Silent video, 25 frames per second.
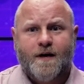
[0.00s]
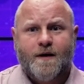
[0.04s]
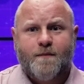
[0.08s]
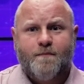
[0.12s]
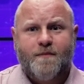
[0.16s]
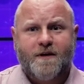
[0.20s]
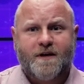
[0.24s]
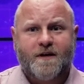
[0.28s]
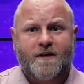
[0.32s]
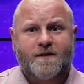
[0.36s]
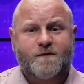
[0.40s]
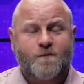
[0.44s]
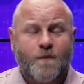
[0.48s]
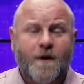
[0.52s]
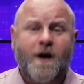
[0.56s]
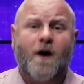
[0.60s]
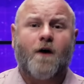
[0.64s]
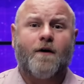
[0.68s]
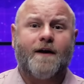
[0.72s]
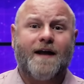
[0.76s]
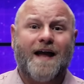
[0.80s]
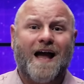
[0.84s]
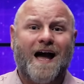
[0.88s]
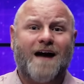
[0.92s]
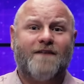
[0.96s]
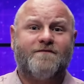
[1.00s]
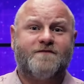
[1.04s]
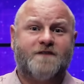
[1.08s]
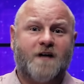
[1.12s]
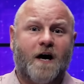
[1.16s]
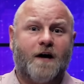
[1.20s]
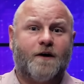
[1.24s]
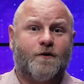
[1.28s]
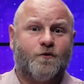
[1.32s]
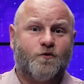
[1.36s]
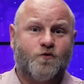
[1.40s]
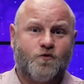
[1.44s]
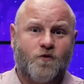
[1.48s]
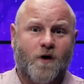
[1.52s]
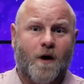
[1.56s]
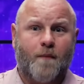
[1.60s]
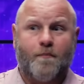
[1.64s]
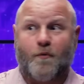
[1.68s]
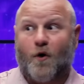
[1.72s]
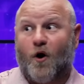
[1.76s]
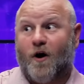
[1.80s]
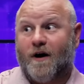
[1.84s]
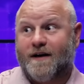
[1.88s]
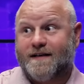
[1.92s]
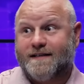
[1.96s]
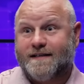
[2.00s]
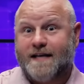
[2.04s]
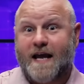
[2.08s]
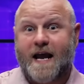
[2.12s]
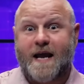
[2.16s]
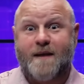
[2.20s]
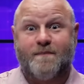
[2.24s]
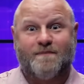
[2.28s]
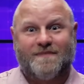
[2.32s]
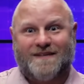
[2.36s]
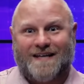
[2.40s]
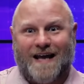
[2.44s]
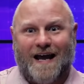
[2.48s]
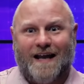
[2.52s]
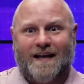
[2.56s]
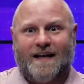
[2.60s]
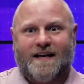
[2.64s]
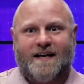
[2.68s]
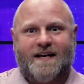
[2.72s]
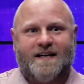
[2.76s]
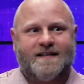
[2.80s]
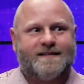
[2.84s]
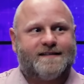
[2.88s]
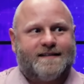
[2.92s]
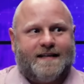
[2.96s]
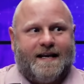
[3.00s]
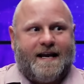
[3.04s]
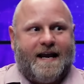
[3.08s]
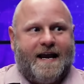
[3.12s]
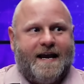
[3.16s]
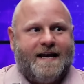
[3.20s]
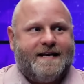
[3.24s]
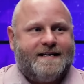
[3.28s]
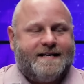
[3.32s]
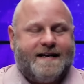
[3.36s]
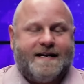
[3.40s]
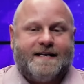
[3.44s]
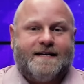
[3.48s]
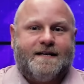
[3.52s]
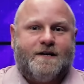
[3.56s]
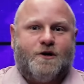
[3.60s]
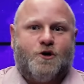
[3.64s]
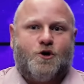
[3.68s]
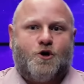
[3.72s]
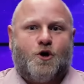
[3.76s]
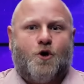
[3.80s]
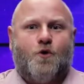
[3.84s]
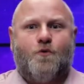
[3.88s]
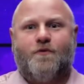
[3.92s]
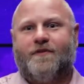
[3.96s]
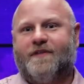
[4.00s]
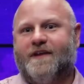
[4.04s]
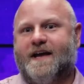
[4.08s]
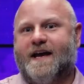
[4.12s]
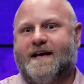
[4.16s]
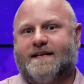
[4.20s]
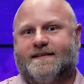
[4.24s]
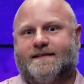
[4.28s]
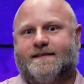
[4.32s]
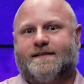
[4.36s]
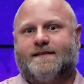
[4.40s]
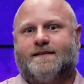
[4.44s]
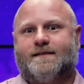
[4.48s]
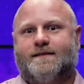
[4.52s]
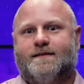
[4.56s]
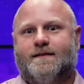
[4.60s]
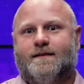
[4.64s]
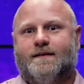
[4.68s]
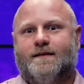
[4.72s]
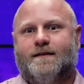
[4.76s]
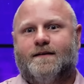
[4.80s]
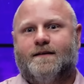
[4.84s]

because we already have Donald Trump on tape telling us that he didn't do this.